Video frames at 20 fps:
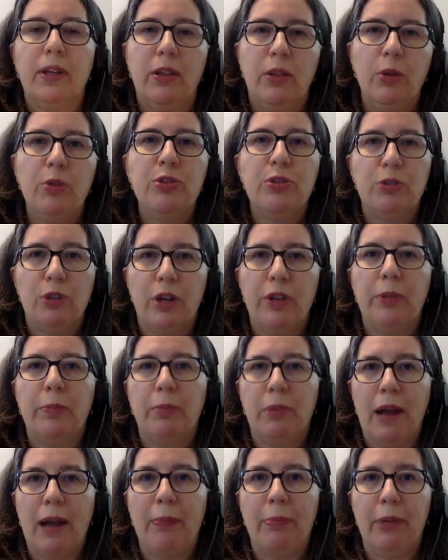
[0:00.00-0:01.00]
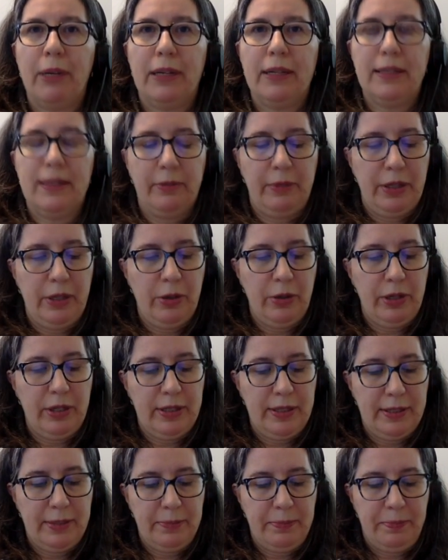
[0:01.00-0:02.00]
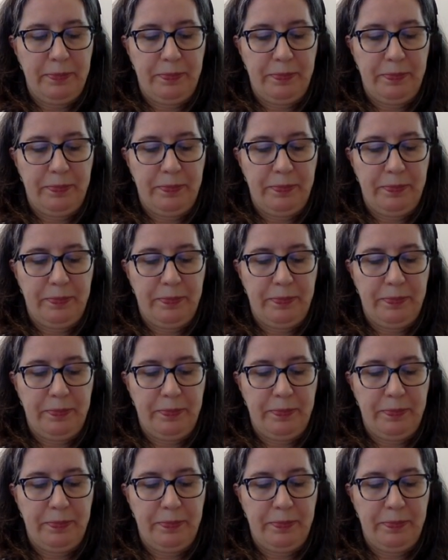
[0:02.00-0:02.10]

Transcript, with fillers: Those are all the properties that we notice.